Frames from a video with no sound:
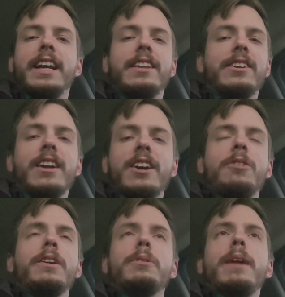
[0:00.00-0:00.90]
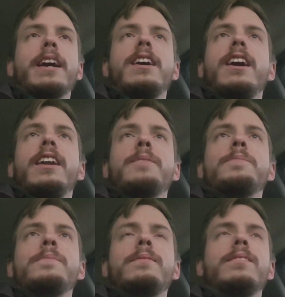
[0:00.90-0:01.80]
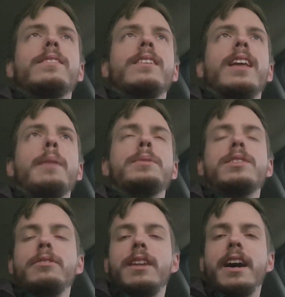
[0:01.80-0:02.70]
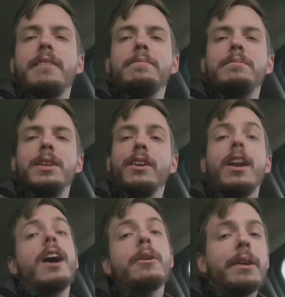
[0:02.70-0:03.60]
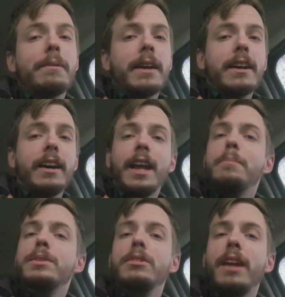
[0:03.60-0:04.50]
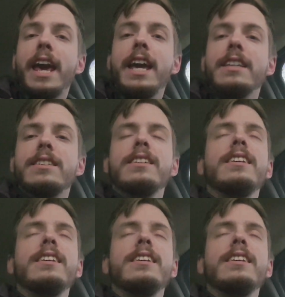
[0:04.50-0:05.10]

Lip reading: They're not going to retcon Episode 9. They're not going to retcon Episode 8.